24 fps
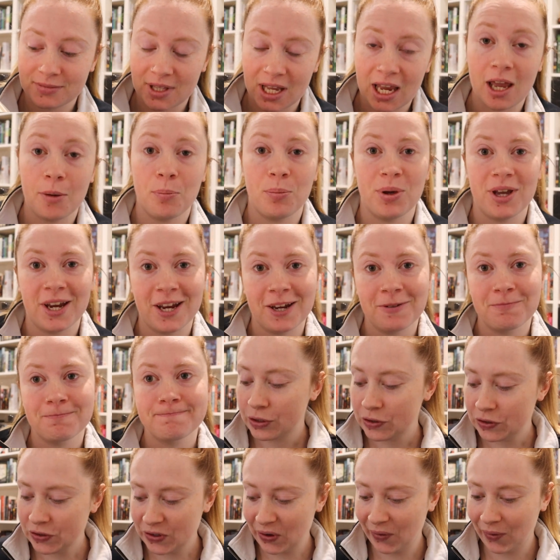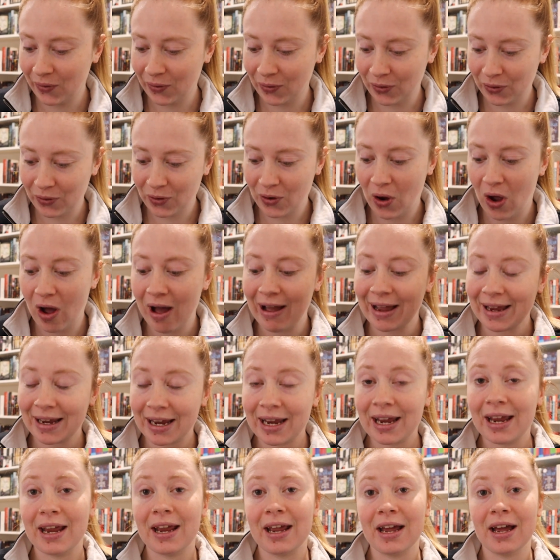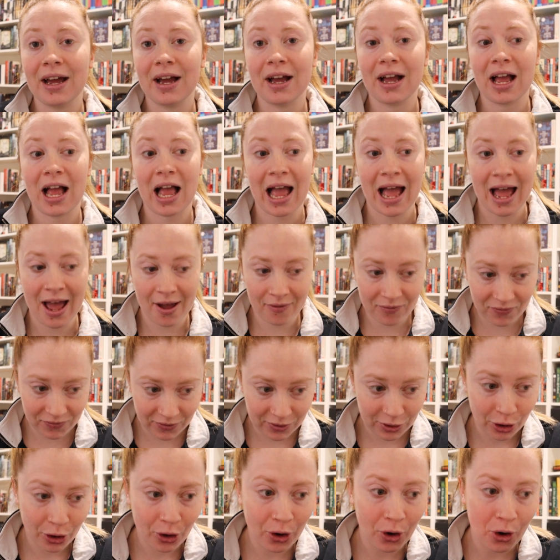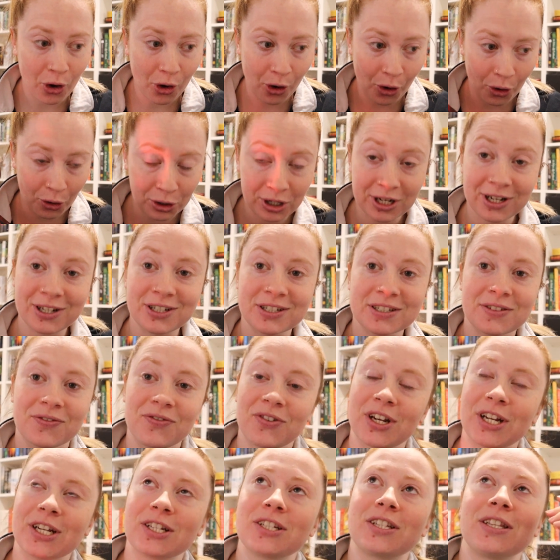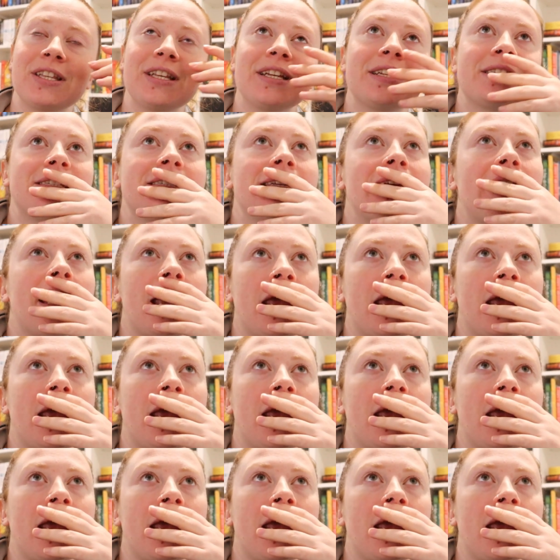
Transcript: epic. So I have only just finished this.